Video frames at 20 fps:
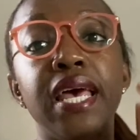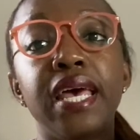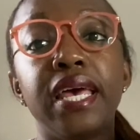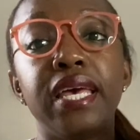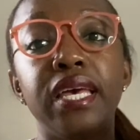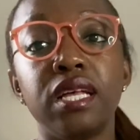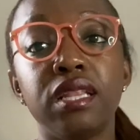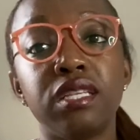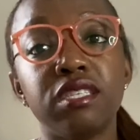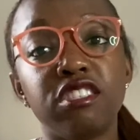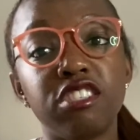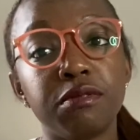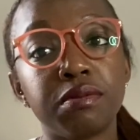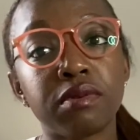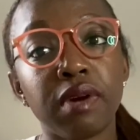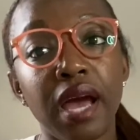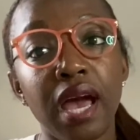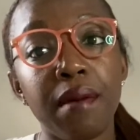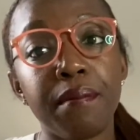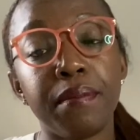hit the
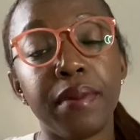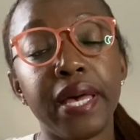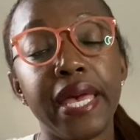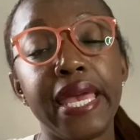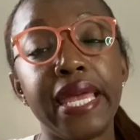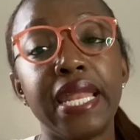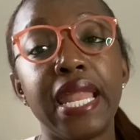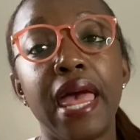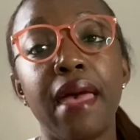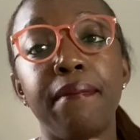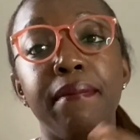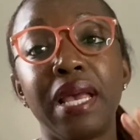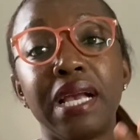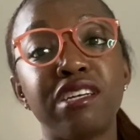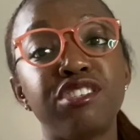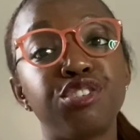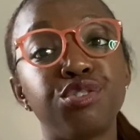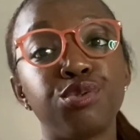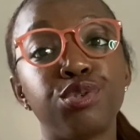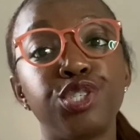subscribe button and make
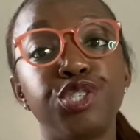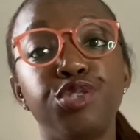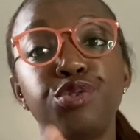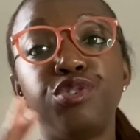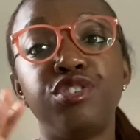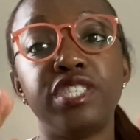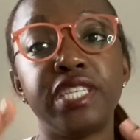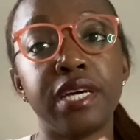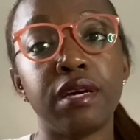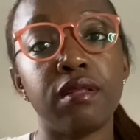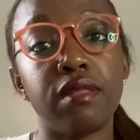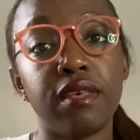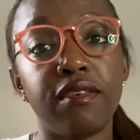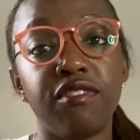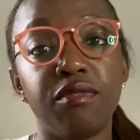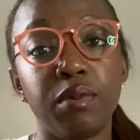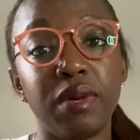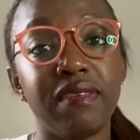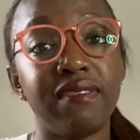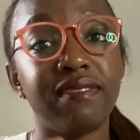sure you share this
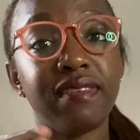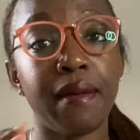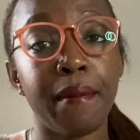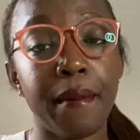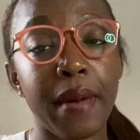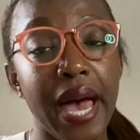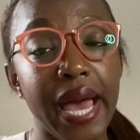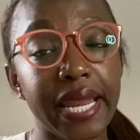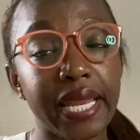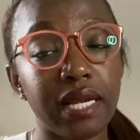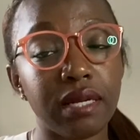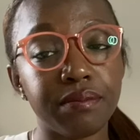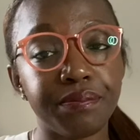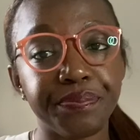with somebody.